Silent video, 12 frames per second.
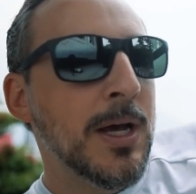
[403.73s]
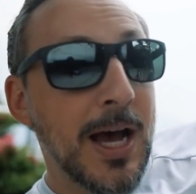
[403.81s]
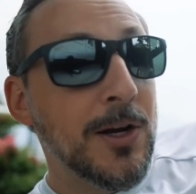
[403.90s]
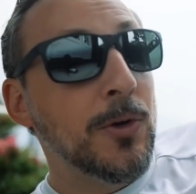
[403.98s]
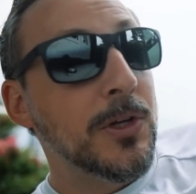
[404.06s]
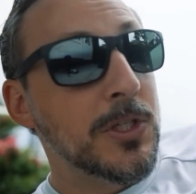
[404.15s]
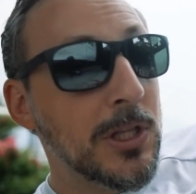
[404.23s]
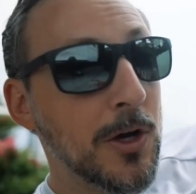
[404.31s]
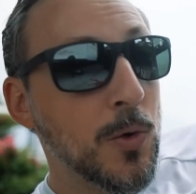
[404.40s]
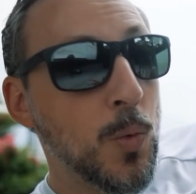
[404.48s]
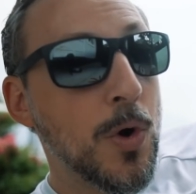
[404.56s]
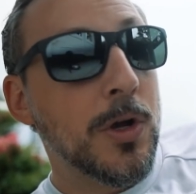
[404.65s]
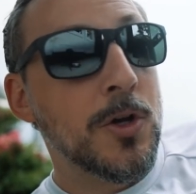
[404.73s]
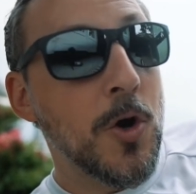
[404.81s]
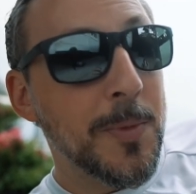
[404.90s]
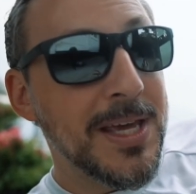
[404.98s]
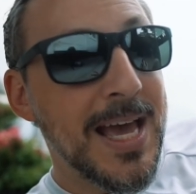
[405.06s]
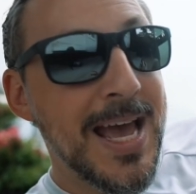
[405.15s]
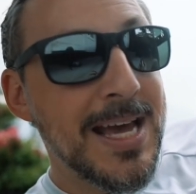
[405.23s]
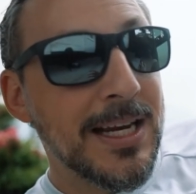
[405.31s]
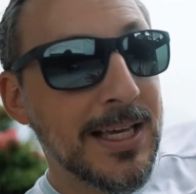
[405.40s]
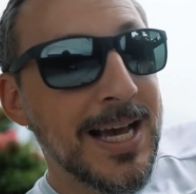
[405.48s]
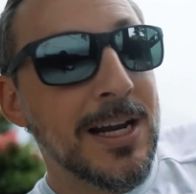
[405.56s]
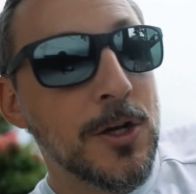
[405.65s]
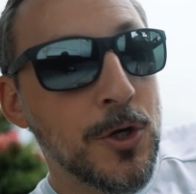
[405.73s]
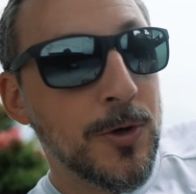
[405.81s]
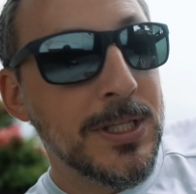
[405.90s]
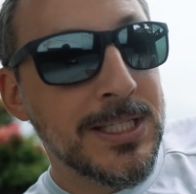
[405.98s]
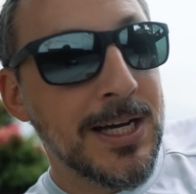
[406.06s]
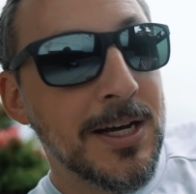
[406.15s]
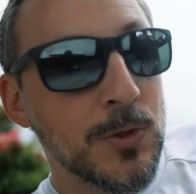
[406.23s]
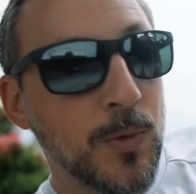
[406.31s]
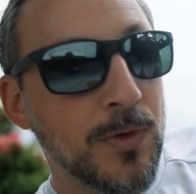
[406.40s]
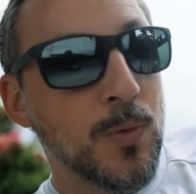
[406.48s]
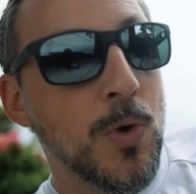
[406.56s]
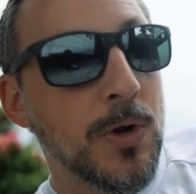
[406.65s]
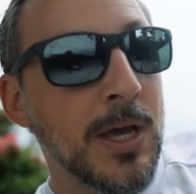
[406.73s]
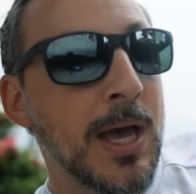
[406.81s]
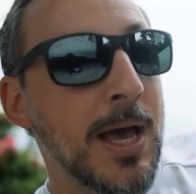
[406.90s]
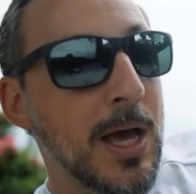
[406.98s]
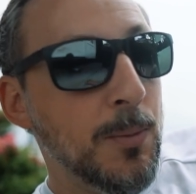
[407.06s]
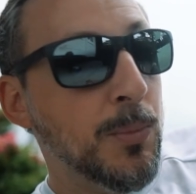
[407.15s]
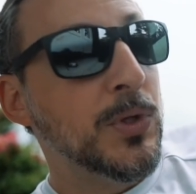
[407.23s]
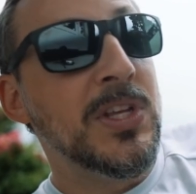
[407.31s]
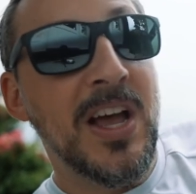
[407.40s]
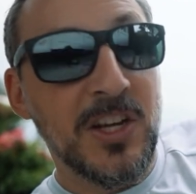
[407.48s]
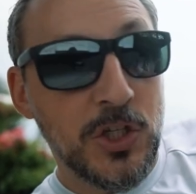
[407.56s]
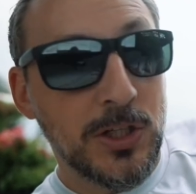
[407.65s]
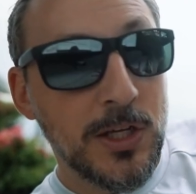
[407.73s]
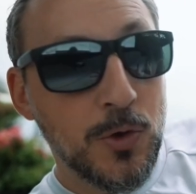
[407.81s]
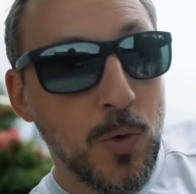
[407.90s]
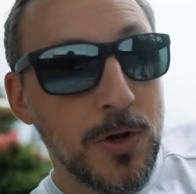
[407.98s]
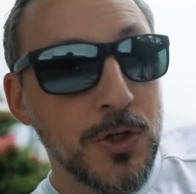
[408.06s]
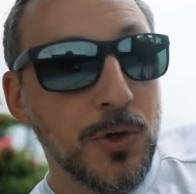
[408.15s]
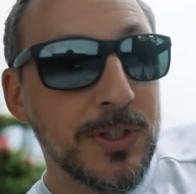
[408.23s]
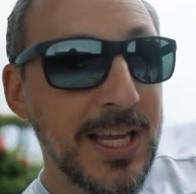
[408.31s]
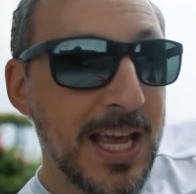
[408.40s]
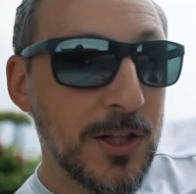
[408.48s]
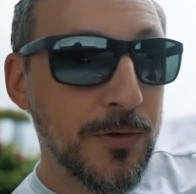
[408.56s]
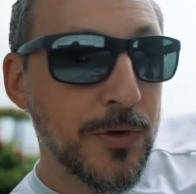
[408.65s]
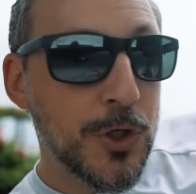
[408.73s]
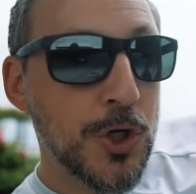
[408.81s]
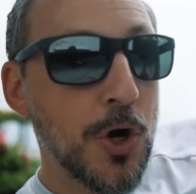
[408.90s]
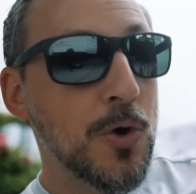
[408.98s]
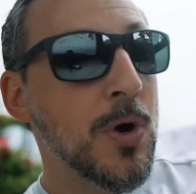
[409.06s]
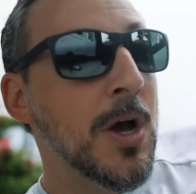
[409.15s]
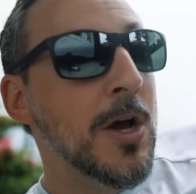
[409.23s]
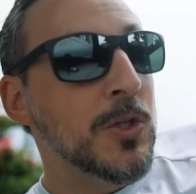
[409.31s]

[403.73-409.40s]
I know there's a lot of work coming ahead. It kind of coincides with work and potentially crunch or the end of a show.